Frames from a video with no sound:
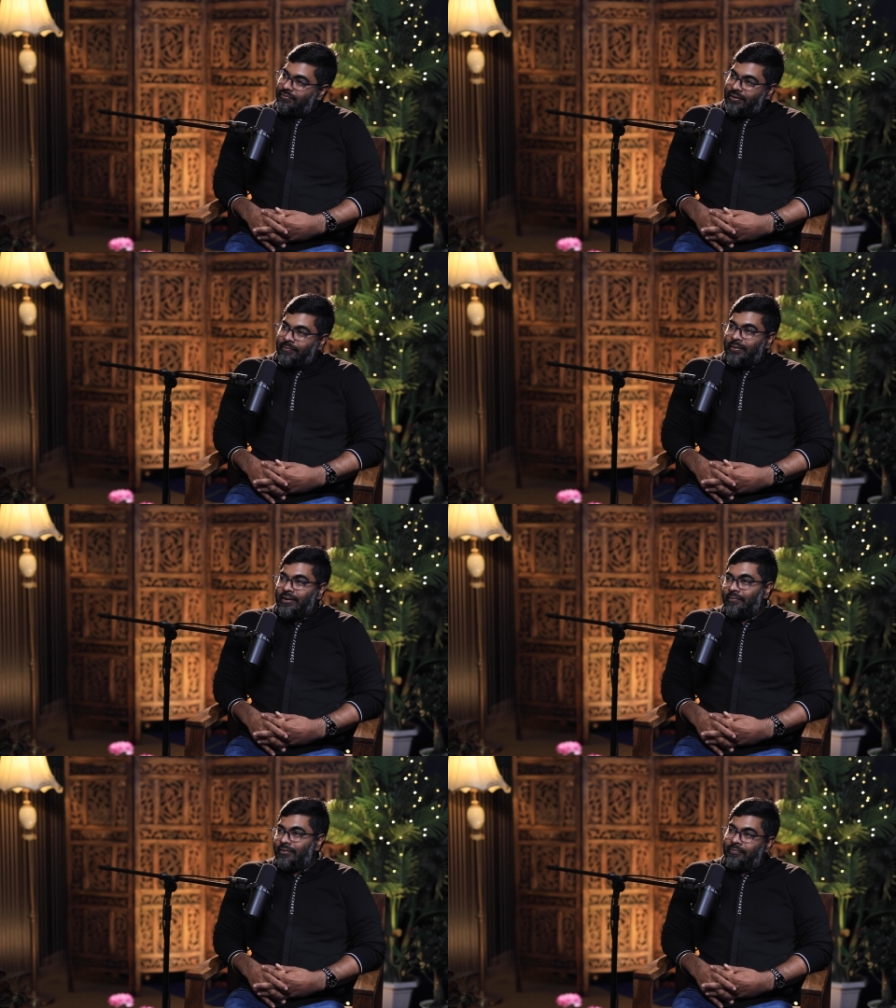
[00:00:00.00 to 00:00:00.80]
of
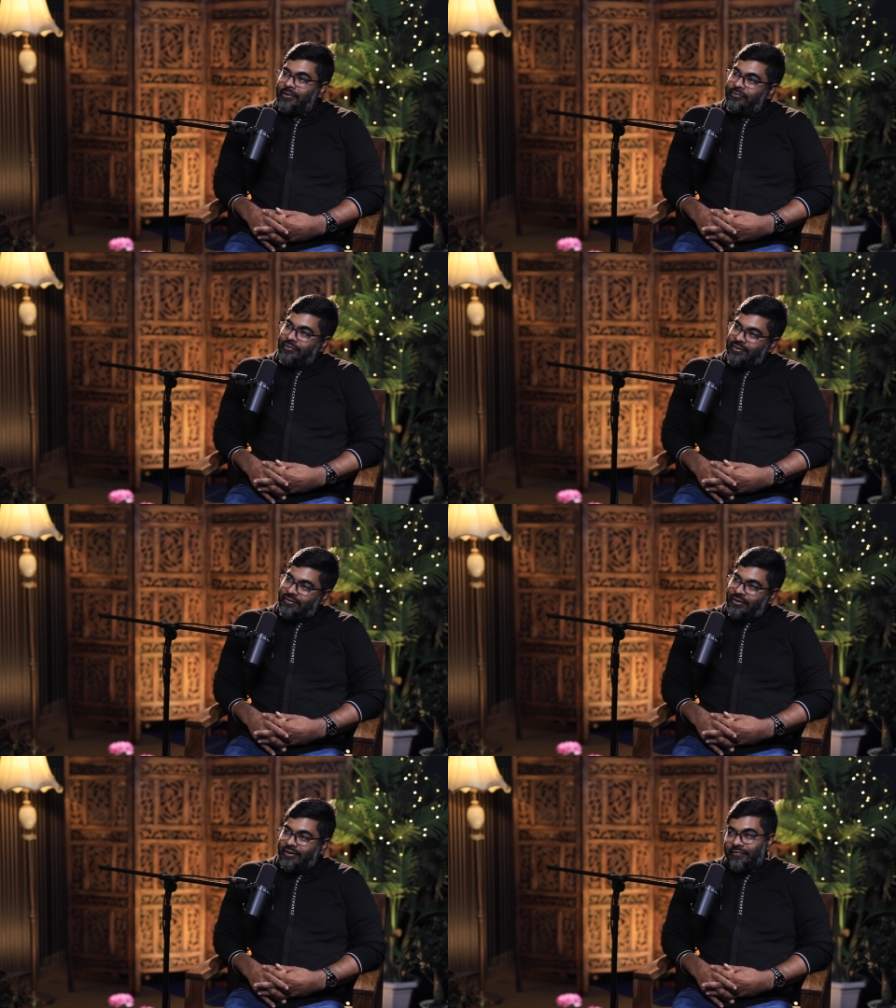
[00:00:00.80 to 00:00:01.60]
shaping up your
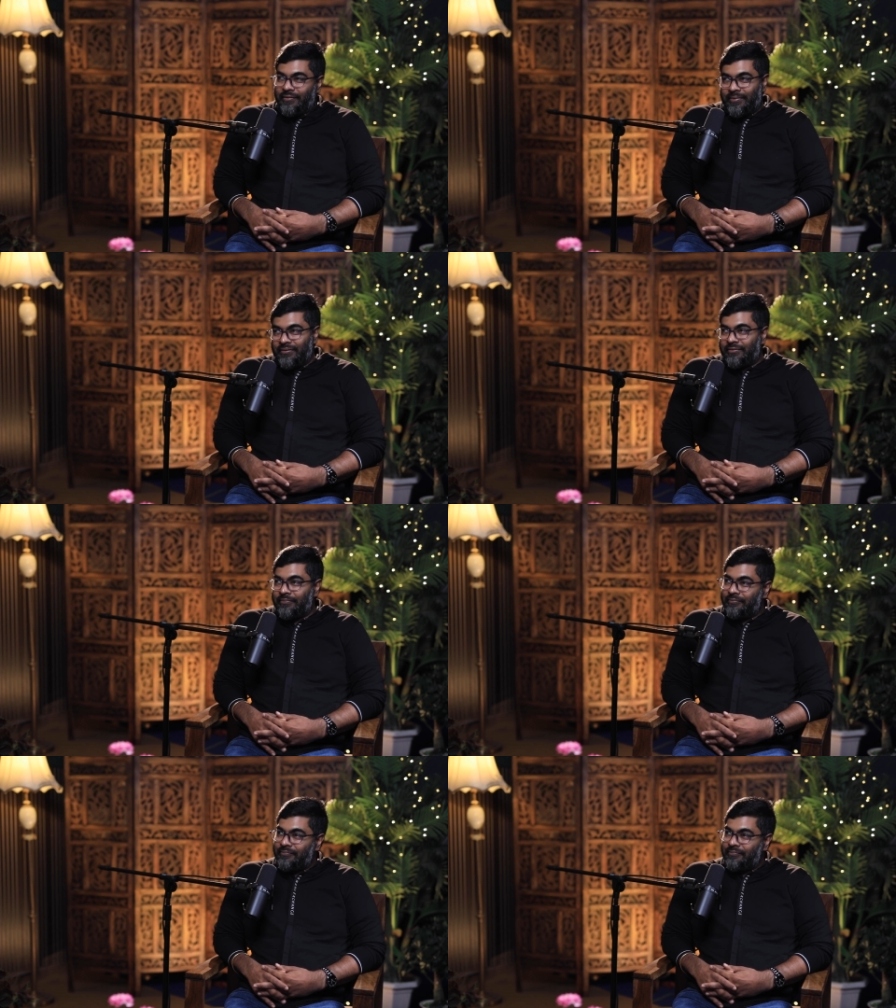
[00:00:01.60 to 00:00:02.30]
POCs or MVPs.